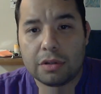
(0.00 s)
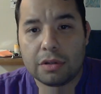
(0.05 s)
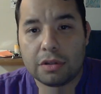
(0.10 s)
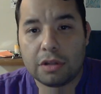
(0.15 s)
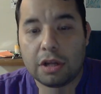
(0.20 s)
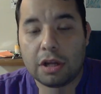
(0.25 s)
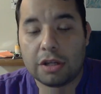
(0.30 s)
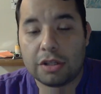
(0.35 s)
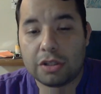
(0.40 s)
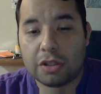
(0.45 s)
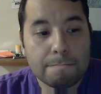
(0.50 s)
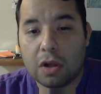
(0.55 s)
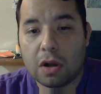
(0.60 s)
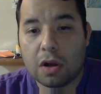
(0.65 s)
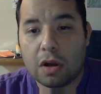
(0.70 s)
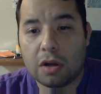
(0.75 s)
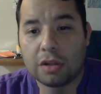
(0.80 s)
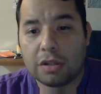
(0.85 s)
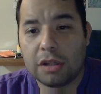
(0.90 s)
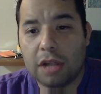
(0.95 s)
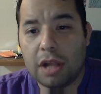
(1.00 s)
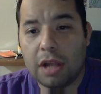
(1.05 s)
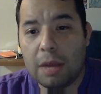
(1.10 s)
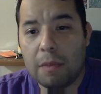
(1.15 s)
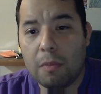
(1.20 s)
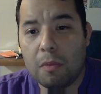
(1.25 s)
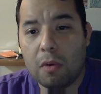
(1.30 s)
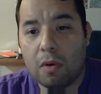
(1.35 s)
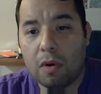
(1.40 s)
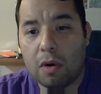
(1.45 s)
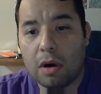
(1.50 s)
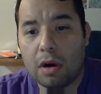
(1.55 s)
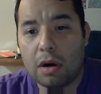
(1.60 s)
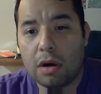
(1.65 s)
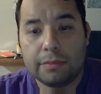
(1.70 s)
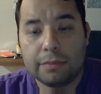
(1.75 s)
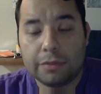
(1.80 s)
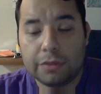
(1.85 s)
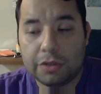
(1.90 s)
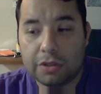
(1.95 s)
There's a lot of stall cards, a lot more
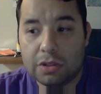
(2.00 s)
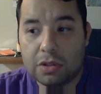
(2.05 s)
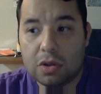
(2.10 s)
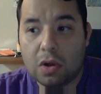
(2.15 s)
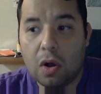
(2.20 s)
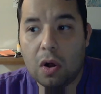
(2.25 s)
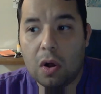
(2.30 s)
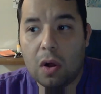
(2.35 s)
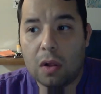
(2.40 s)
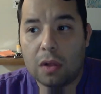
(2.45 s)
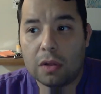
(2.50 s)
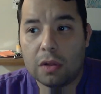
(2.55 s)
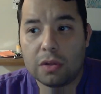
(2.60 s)
stall.